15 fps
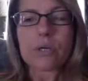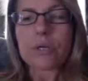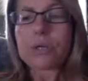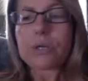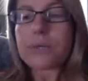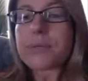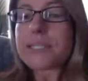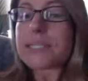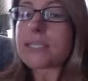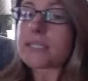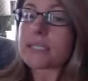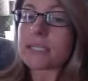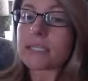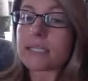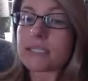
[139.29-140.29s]
Who is this
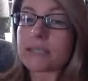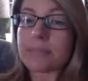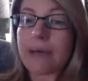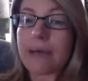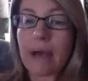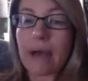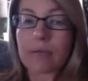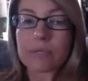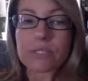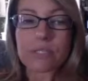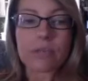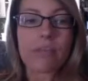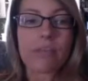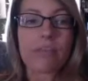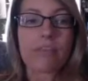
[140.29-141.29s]
sentence about?
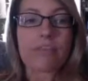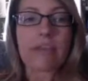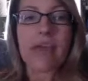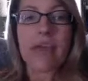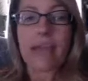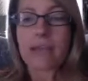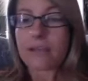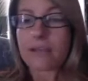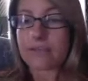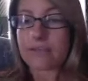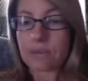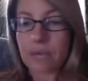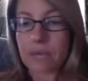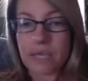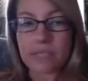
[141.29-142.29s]
They.
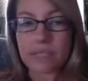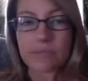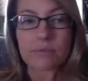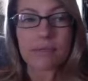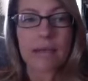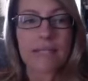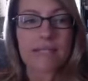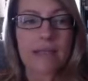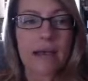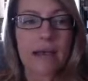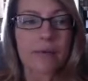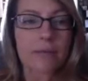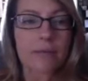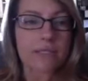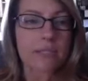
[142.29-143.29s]
Okay, so that's
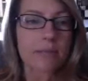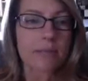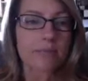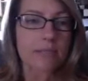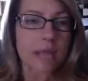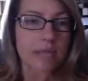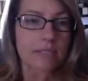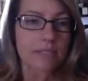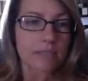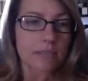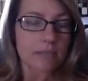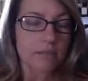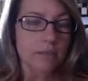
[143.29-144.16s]
our subject.